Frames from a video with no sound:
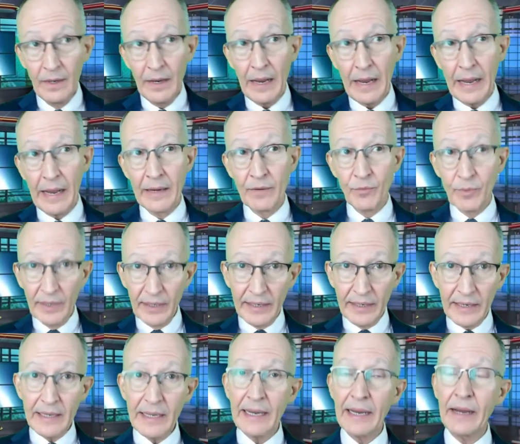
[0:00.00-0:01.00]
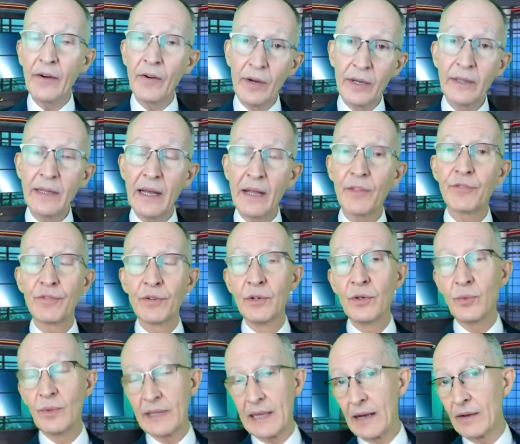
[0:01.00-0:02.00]
and really carrying that through
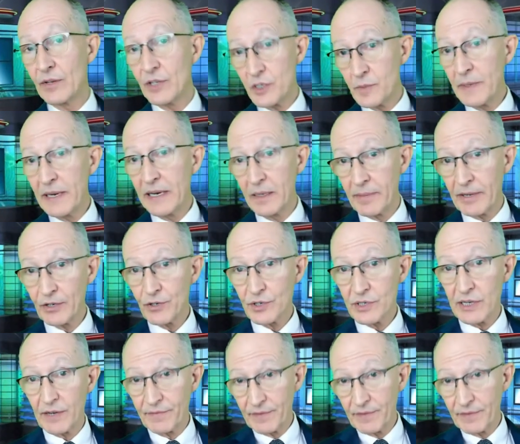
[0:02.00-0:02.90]
with how you speak about yourself.